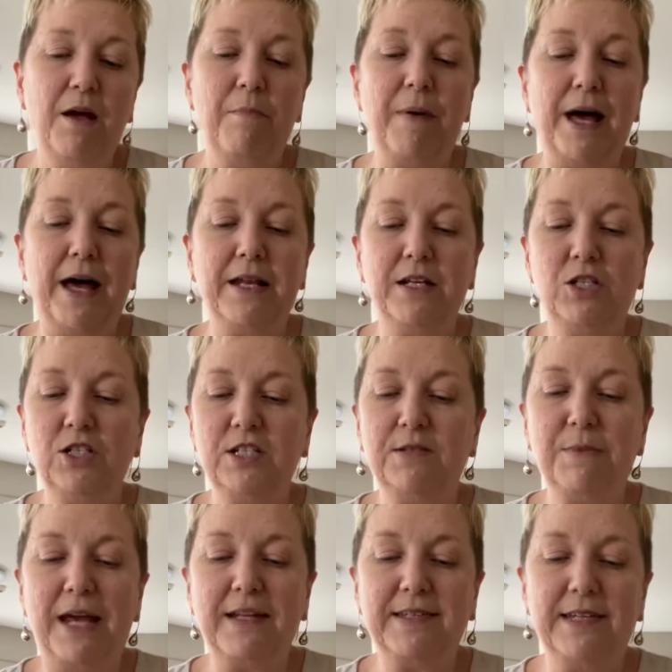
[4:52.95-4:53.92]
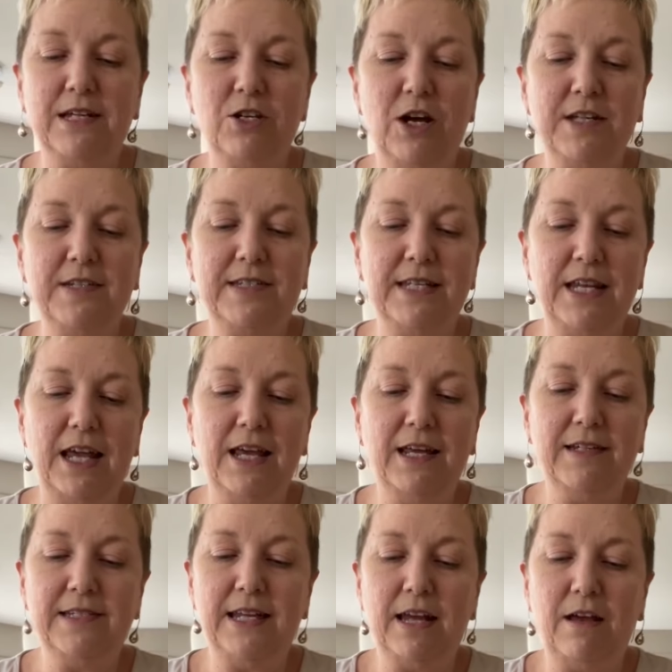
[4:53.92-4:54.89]
but just makes it nice and
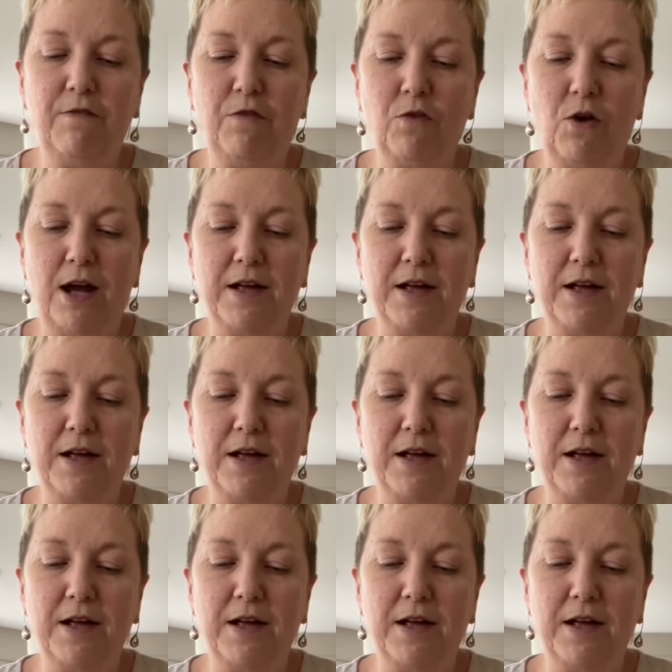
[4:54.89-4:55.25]
easy for